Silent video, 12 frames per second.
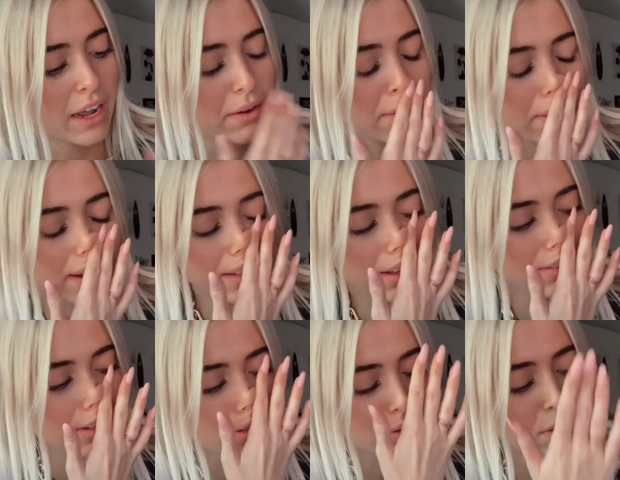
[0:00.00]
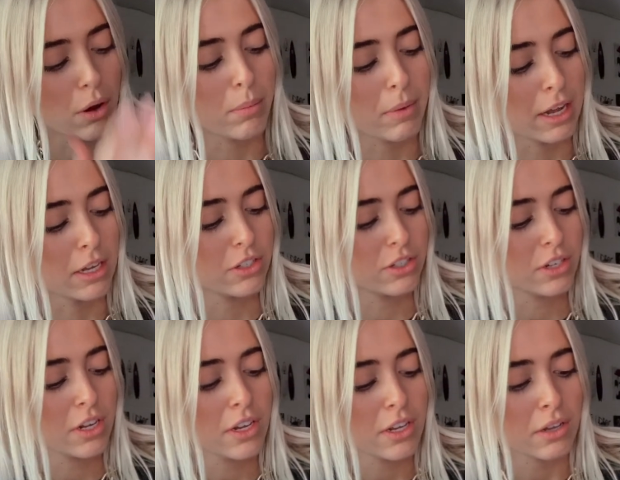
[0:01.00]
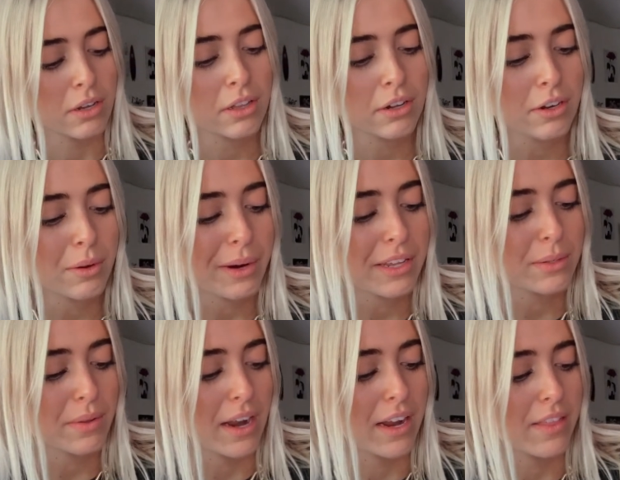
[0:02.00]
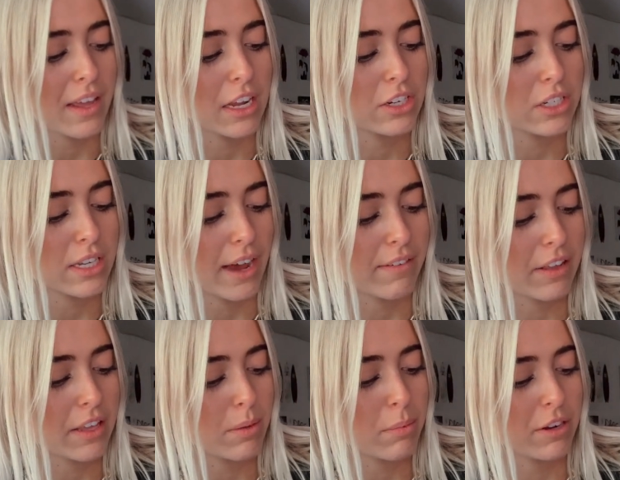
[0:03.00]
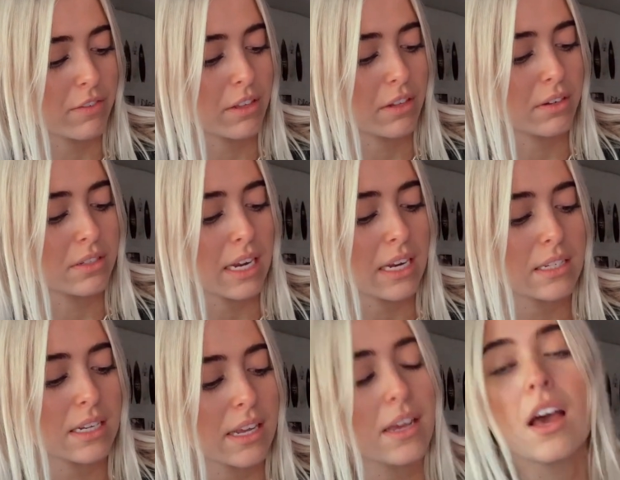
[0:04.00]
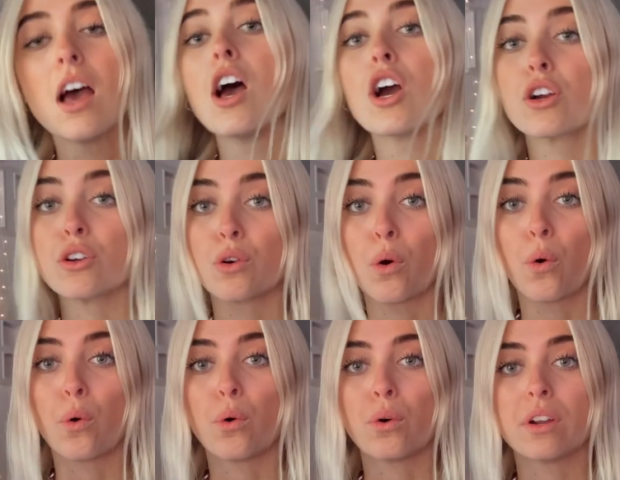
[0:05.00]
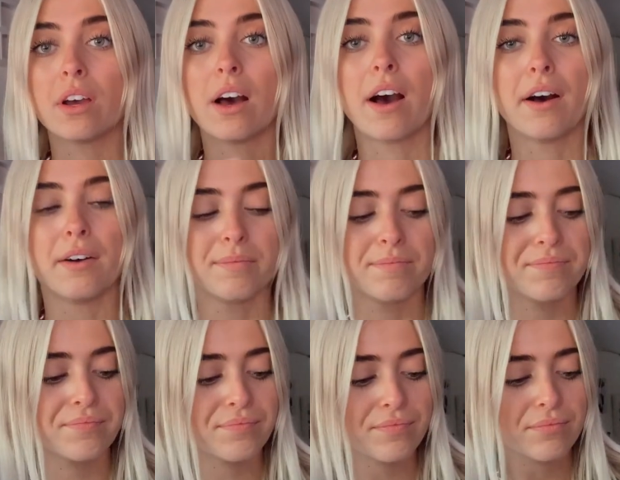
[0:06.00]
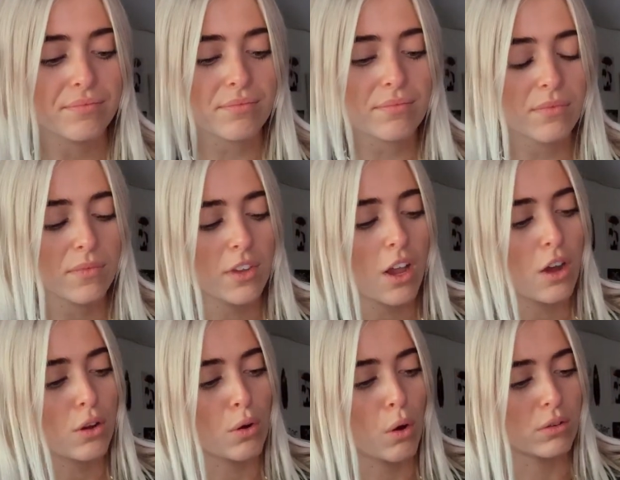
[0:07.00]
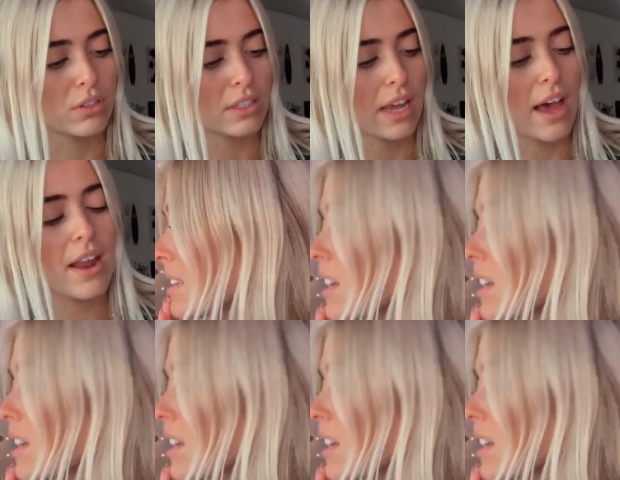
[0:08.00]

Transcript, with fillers: I don't know, I love it so much. You could literally wear this with anything and just have like the perfect little dainty gold, um, gold set